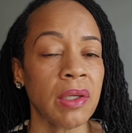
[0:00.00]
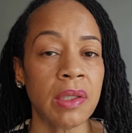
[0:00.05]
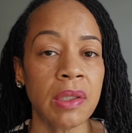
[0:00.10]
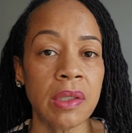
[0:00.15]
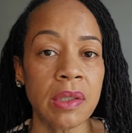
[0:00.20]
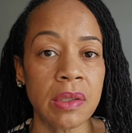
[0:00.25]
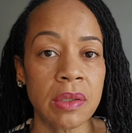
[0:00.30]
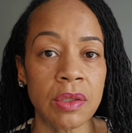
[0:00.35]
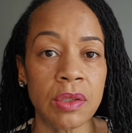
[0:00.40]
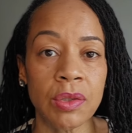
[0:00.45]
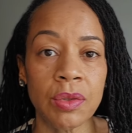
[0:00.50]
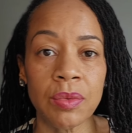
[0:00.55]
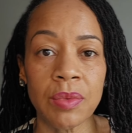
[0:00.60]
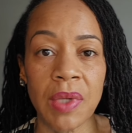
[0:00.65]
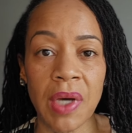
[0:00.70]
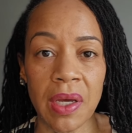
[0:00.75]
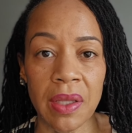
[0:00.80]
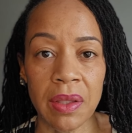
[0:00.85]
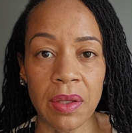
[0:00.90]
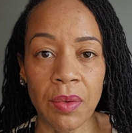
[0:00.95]
couldn't do
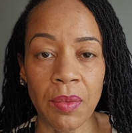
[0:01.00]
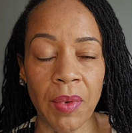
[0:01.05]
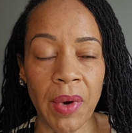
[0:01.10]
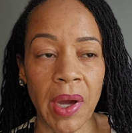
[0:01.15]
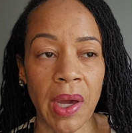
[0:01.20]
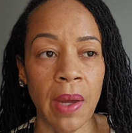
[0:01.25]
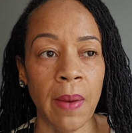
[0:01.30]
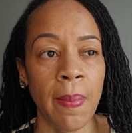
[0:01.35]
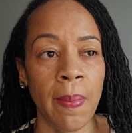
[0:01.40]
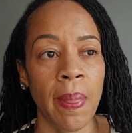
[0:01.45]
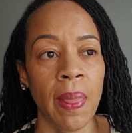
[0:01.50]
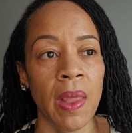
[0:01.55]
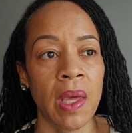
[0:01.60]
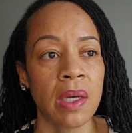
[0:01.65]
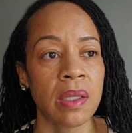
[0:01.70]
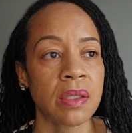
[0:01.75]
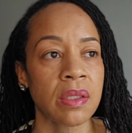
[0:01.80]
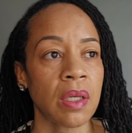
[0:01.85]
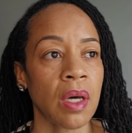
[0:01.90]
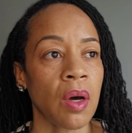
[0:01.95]
nothing, right?
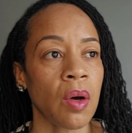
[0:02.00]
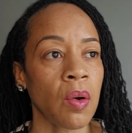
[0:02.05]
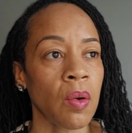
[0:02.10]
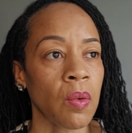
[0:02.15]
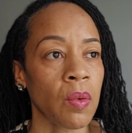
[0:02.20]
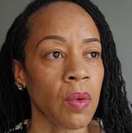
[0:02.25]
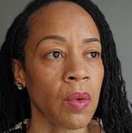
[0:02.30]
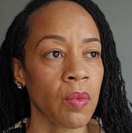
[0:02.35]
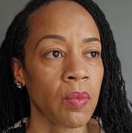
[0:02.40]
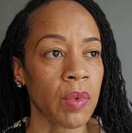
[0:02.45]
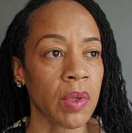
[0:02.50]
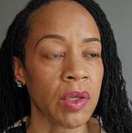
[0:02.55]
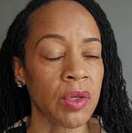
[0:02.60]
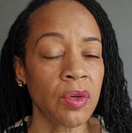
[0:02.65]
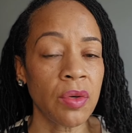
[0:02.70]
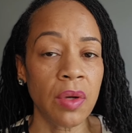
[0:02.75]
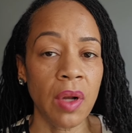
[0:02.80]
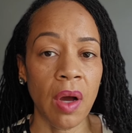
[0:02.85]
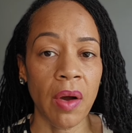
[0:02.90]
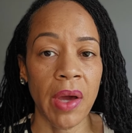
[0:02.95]
So when
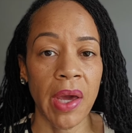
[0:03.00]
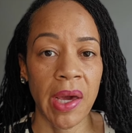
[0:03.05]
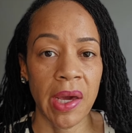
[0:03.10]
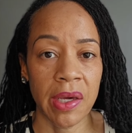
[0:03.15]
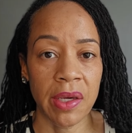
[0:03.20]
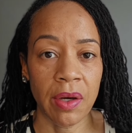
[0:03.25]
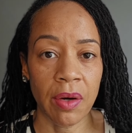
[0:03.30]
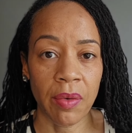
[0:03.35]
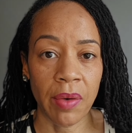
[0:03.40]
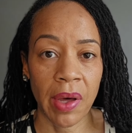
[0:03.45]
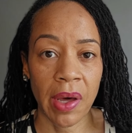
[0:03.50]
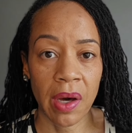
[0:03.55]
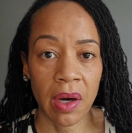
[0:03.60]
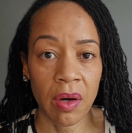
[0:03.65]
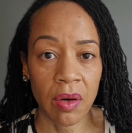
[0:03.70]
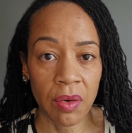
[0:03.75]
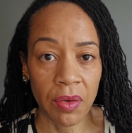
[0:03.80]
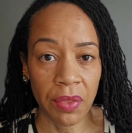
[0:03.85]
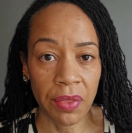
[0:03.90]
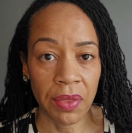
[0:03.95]
you don't have your
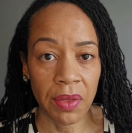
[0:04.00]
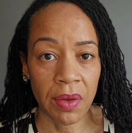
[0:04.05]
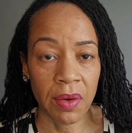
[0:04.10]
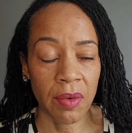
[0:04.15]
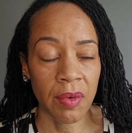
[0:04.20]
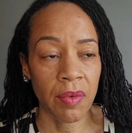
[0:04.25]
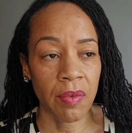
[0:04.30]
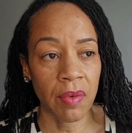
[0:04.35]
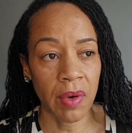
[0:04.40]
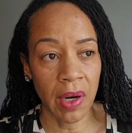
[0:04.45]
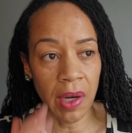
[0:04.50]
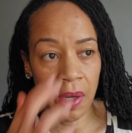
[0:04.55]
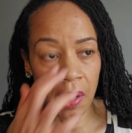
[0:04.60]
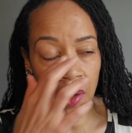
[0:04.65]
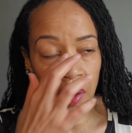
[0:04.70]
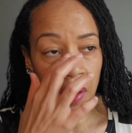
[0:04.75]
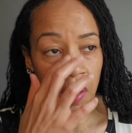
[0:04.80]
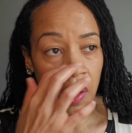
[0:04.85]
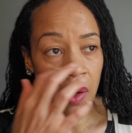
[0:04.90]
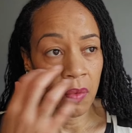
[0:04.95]
health,
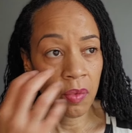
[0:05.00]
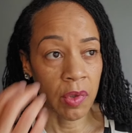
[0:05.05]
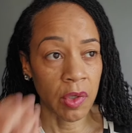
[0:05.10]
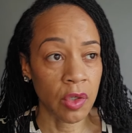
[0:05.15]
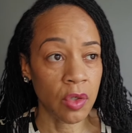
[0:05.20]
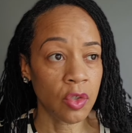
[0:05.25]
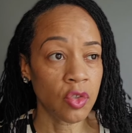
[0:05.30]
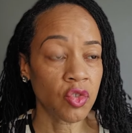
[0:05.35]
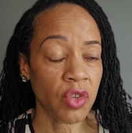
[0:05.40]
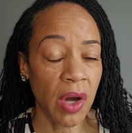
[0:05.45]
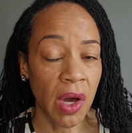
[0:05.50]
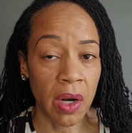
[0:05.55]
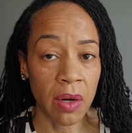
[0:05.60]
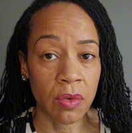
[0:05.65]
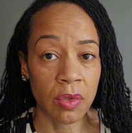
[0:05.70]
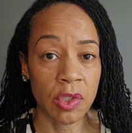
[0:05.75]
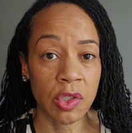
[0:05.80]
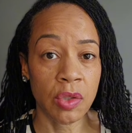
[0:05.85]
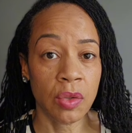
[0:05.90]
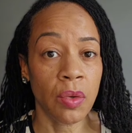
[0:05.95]
right? When you're trying
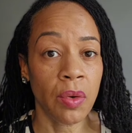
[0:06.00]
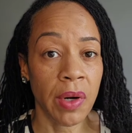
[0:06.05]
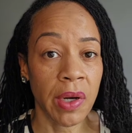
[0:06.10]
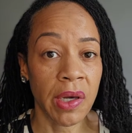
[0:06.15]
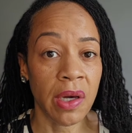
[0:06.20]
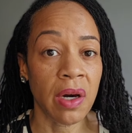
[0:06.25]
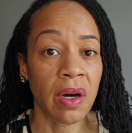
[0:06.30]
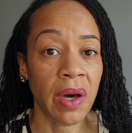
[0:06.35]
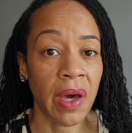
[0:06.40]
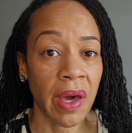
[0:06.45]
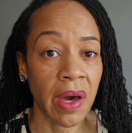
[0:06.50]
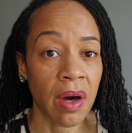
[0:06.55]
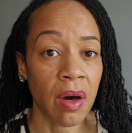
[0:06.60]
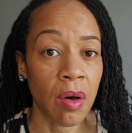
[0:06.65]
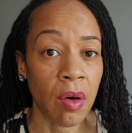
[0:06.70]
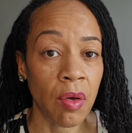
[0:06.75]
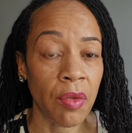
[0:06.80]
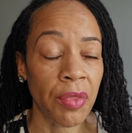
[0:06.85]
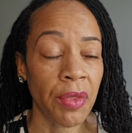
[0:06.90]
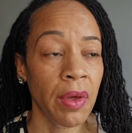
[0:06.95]
to restore your
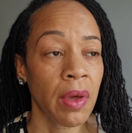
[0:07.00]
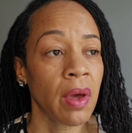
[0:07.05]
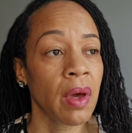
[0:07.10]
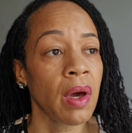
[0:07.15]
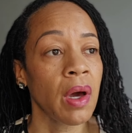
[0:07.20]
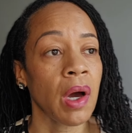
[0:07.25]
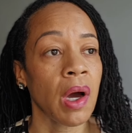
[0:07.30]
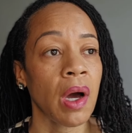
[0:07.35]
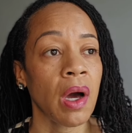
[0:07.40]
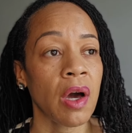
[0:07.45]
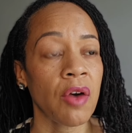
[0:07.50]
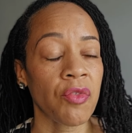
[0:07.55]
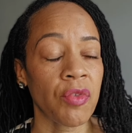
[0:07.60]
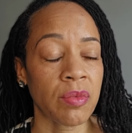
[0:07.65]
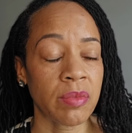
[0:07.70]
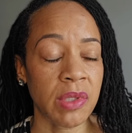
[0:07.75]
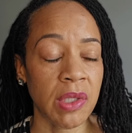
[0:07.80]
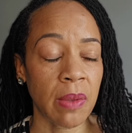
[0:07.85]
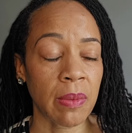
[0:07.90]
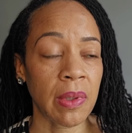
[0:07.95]
health
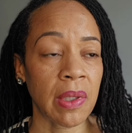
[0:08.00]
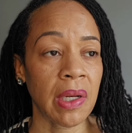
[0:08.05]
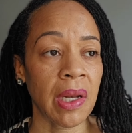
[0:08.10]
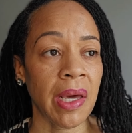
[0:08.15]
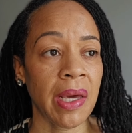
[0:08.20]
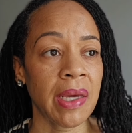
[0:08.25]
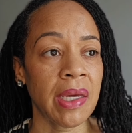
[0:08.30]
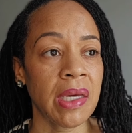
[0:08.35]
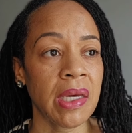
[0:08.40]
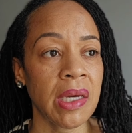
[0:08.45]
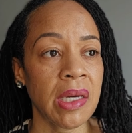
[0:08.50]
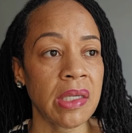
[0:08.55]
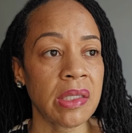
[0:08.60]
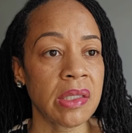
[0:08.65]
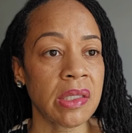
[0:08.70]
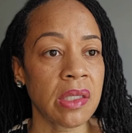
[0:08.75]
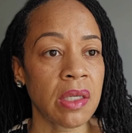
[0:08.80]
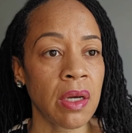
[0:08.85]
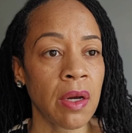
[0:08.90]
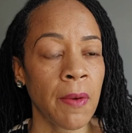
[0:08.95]
from something like
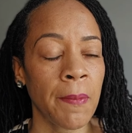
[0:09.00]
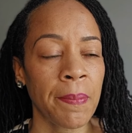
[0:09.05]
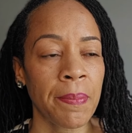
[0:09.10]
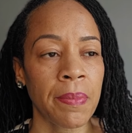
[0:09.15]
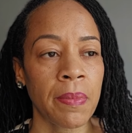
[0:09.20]
cancer,